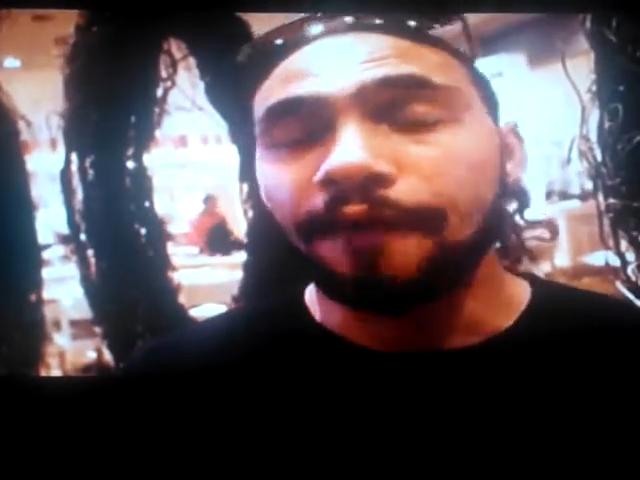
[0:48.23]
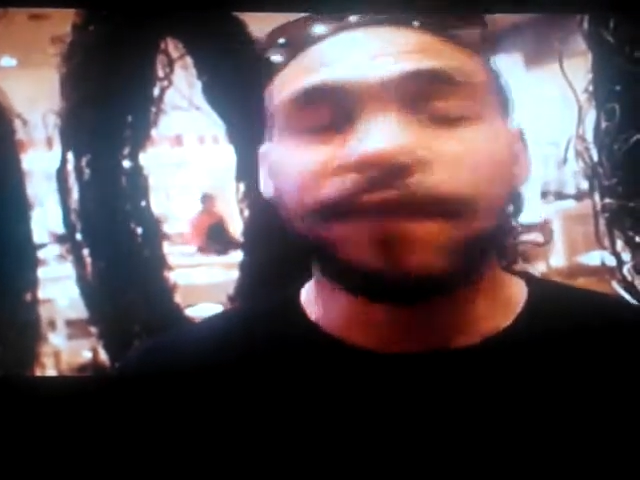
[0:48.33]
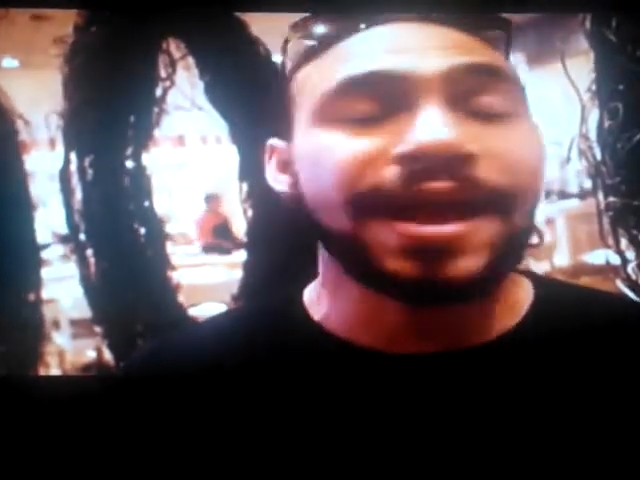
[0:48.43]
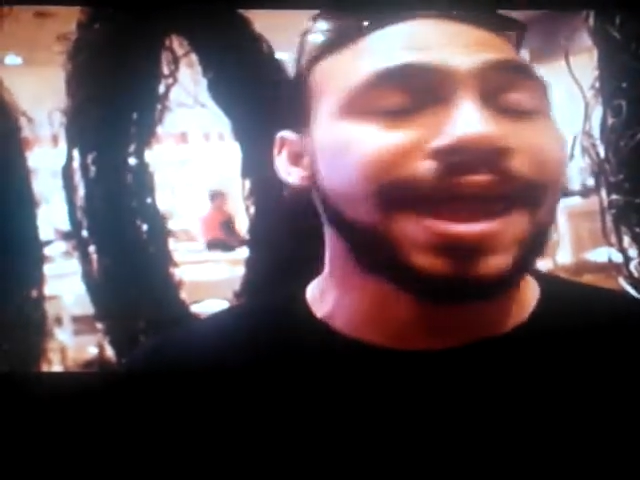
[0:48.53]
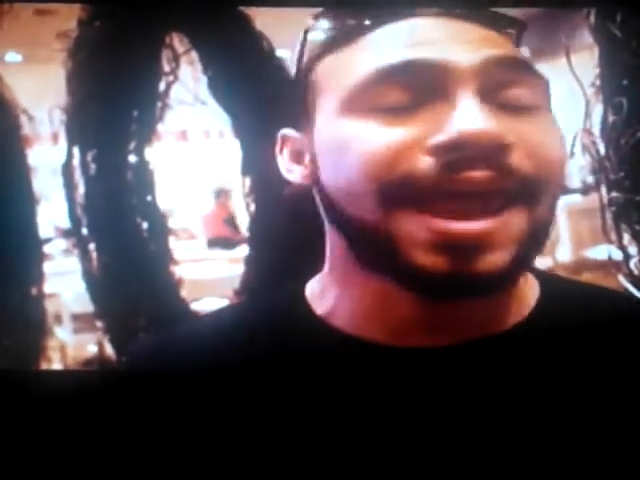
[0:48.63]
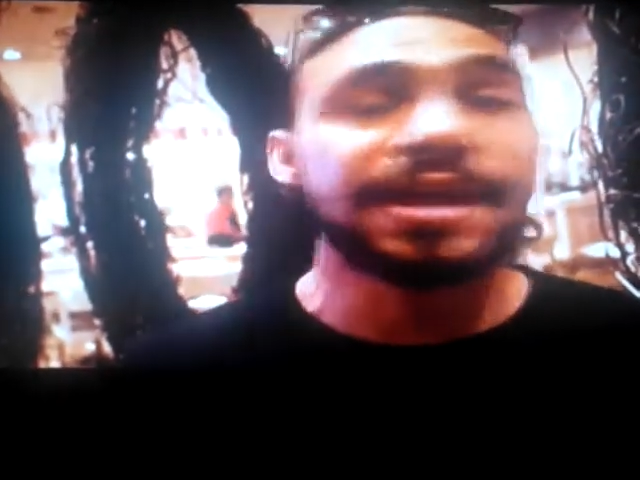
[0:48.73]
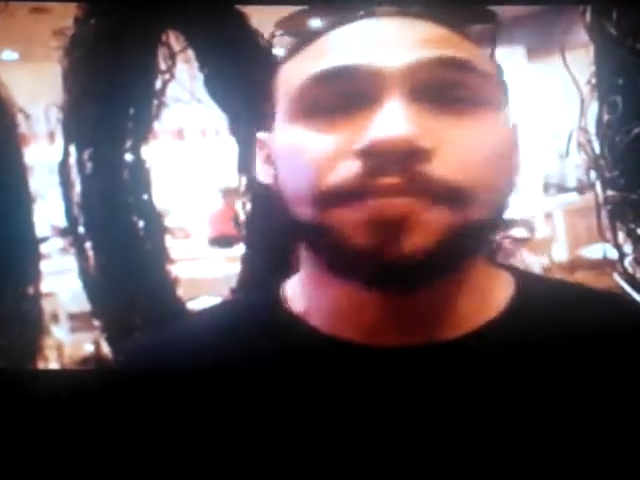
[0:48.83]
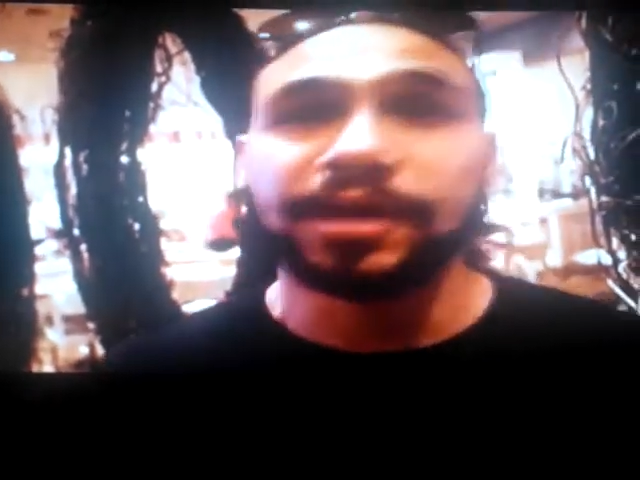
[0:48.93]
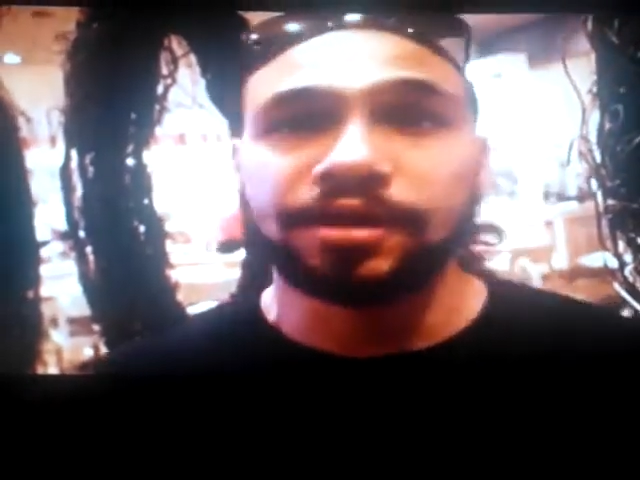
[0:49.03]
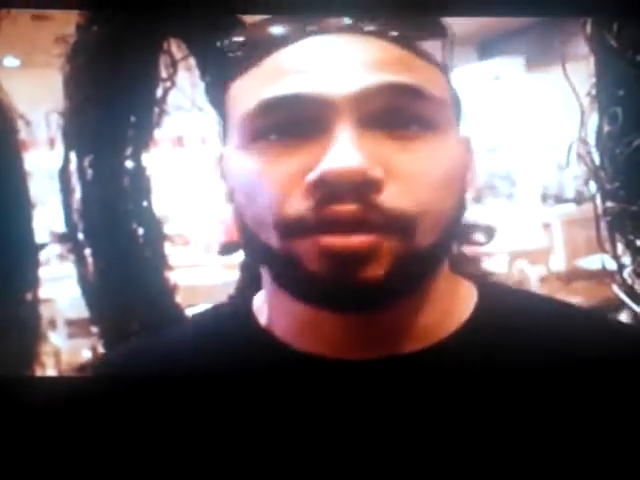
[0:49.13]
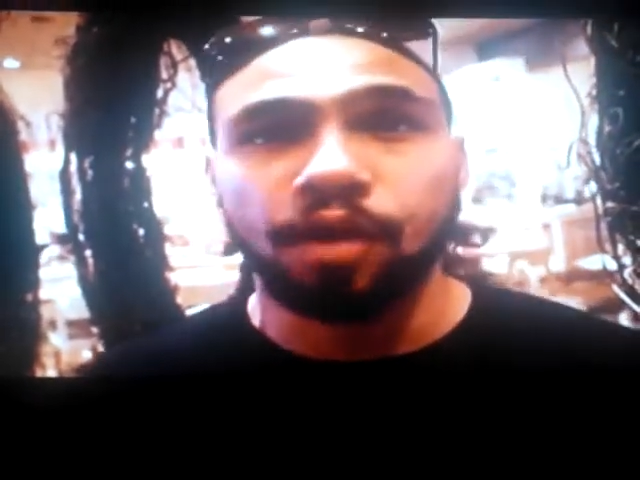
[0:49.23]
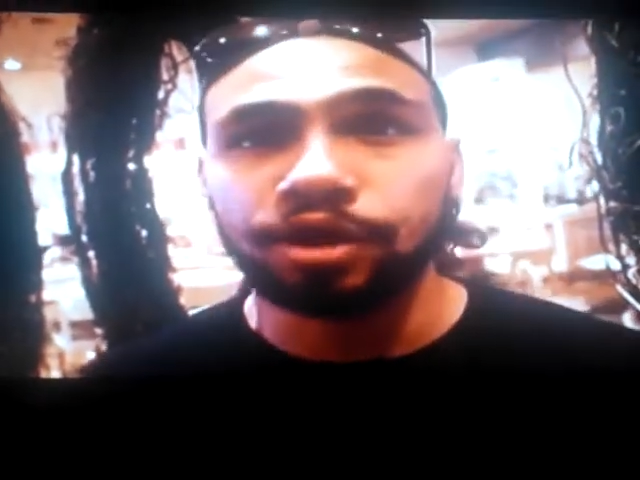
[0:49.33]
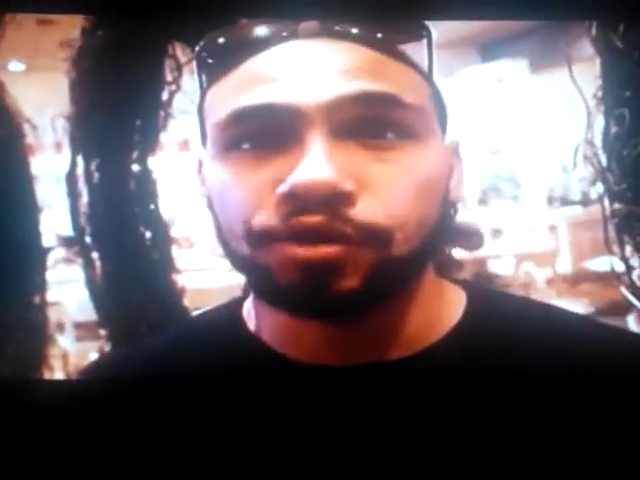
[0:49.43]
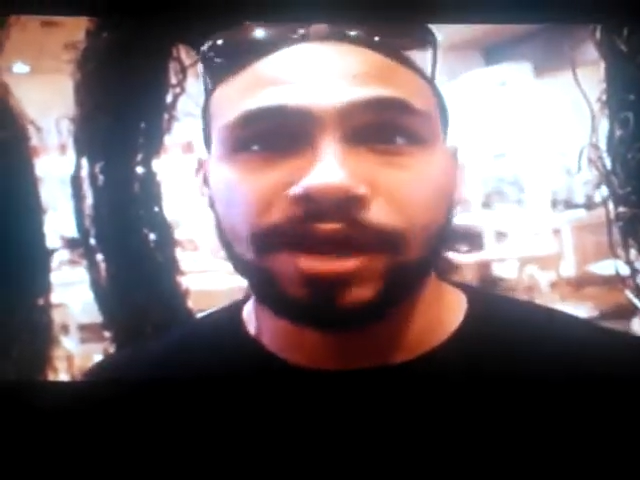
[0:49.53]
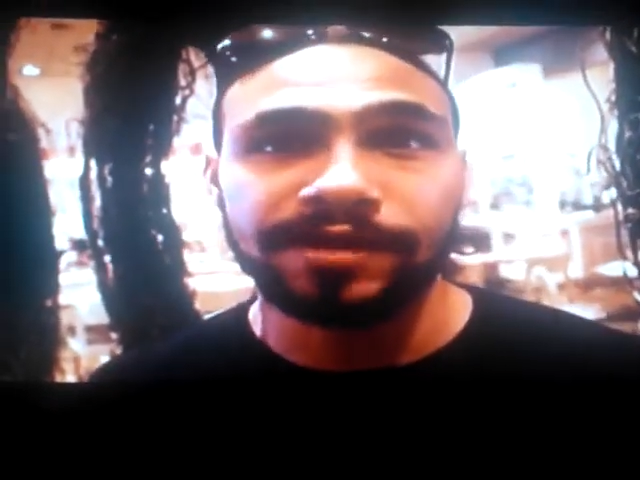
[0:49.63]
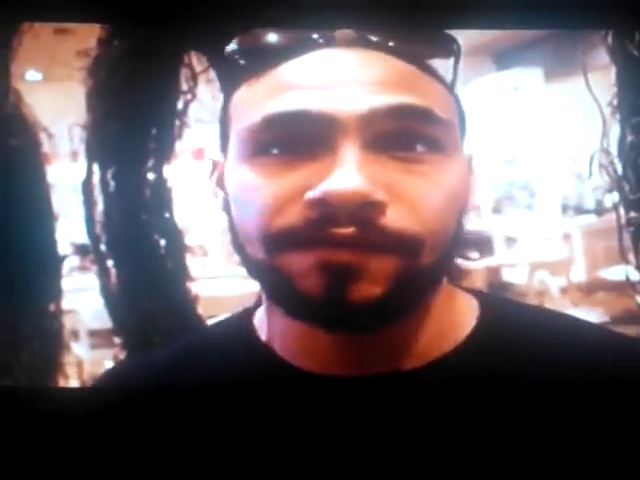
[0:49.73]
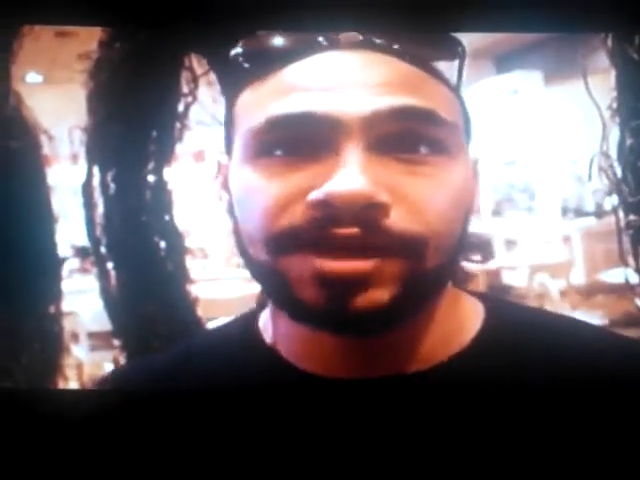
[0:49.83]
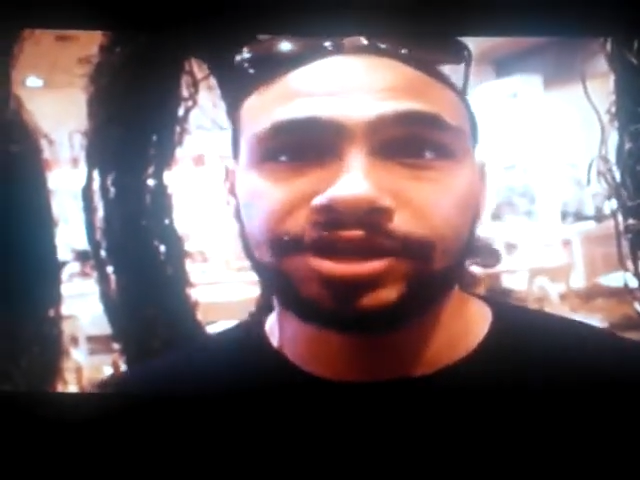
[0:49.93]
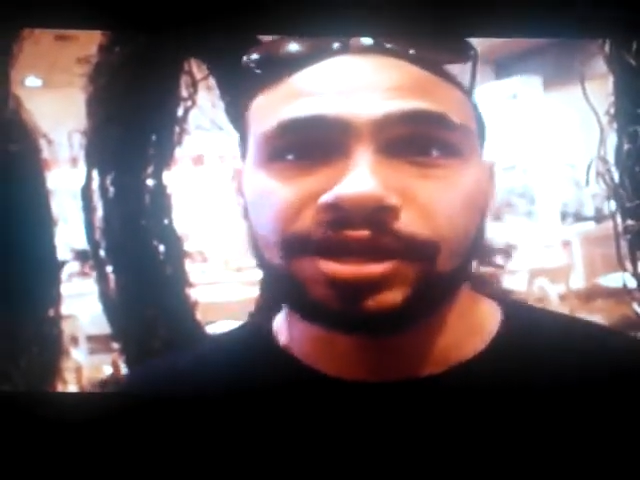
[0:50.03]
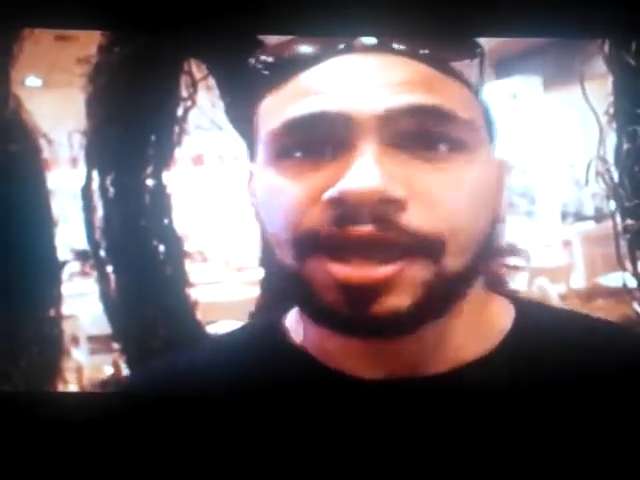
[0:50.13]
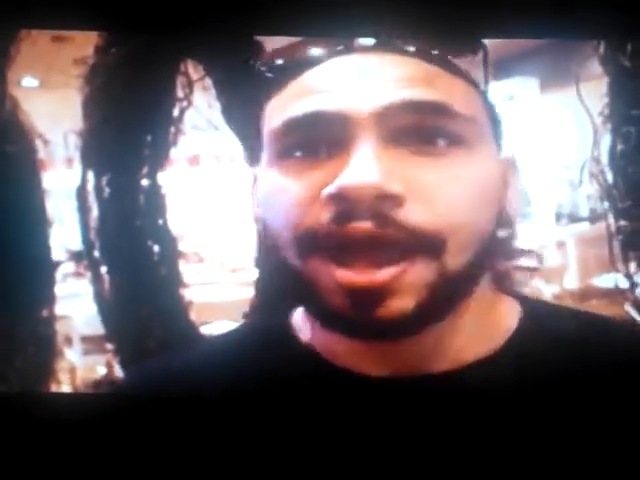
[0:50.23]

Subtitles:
I'll fight anybody in the welterweight division.